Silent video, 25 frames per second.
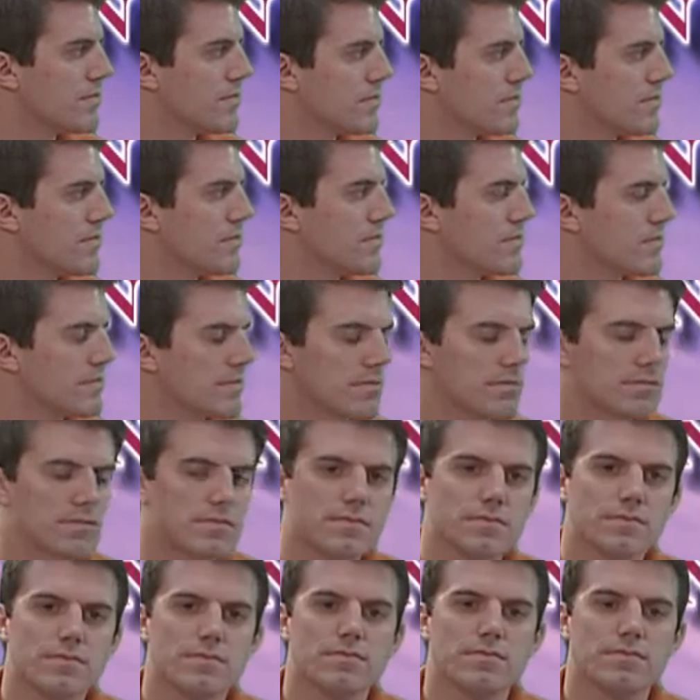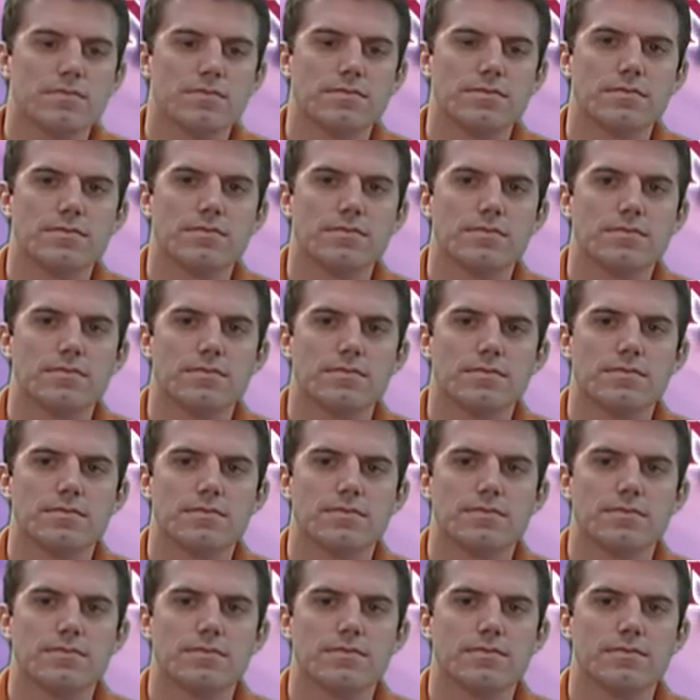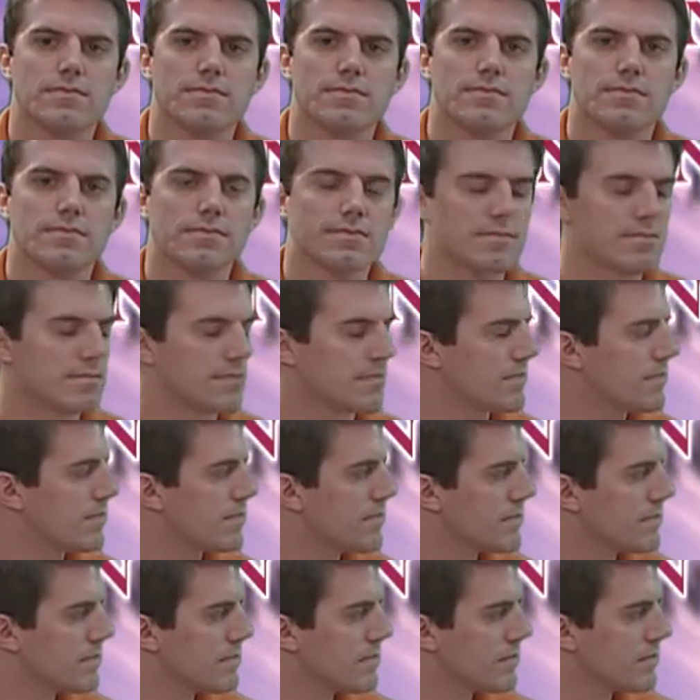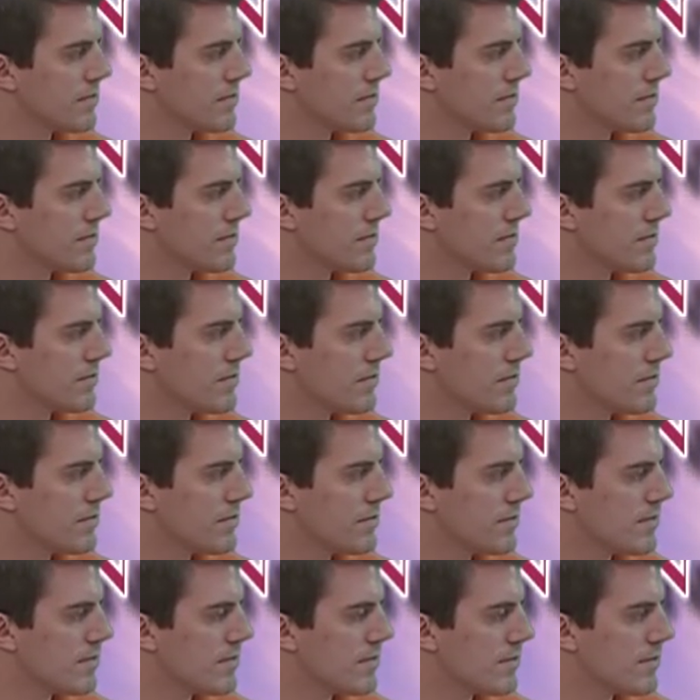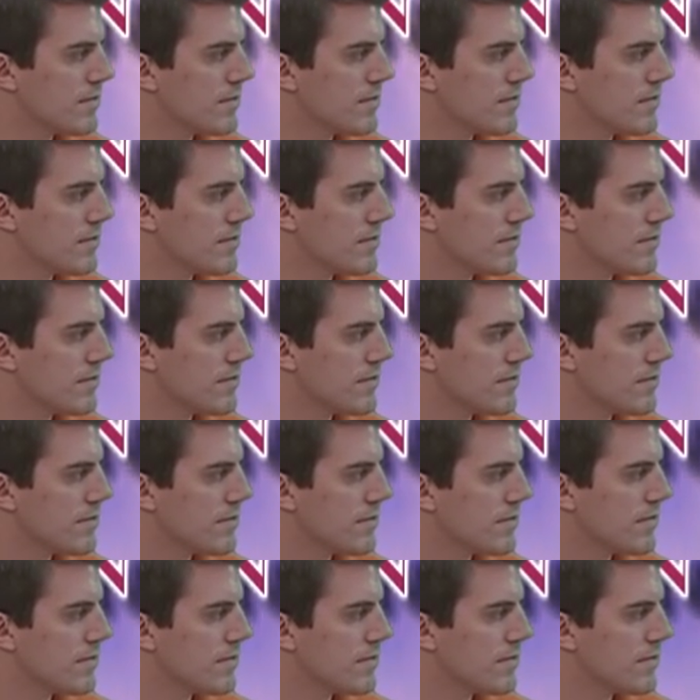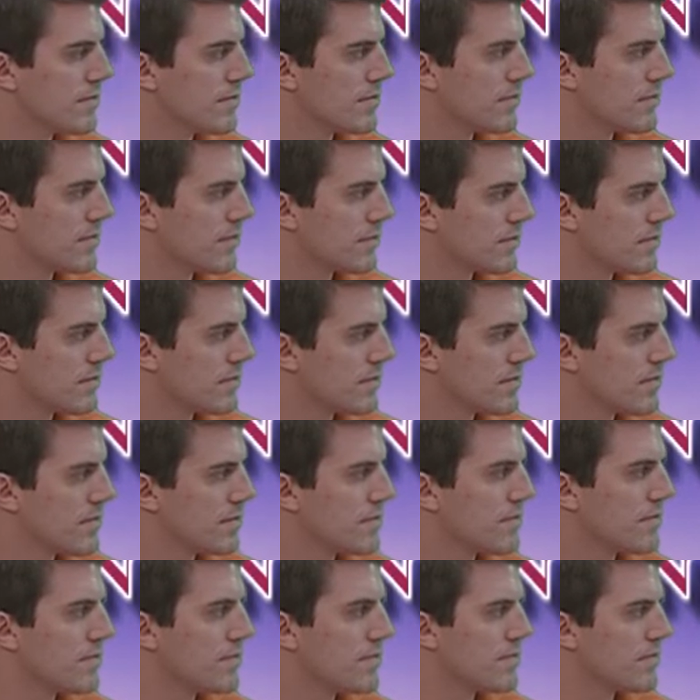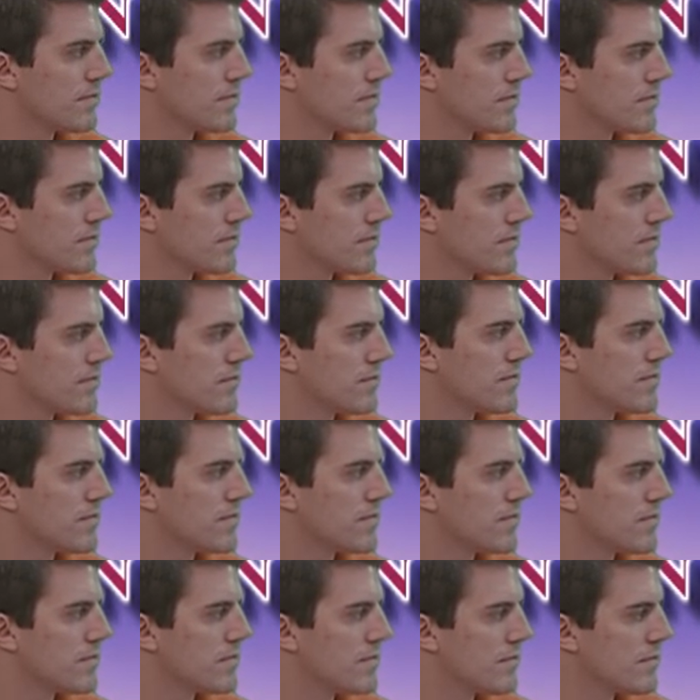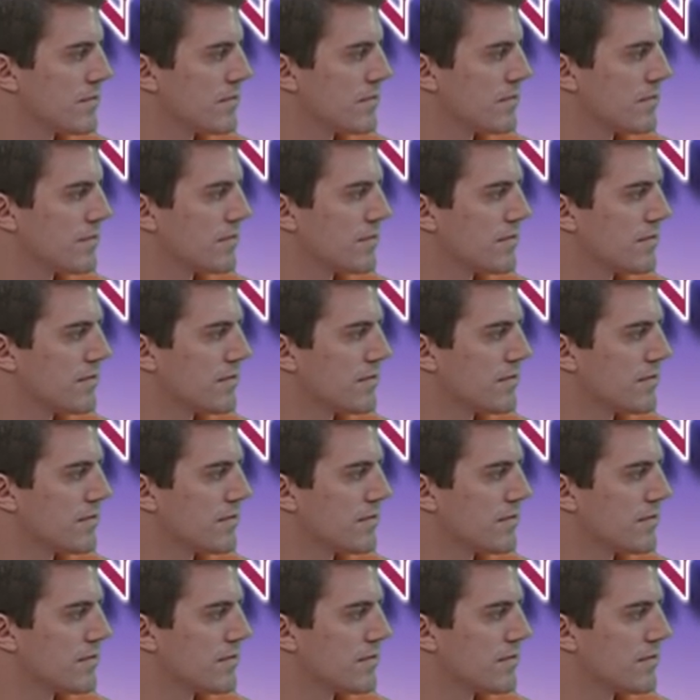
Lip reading: No words are spoken by the person on screen.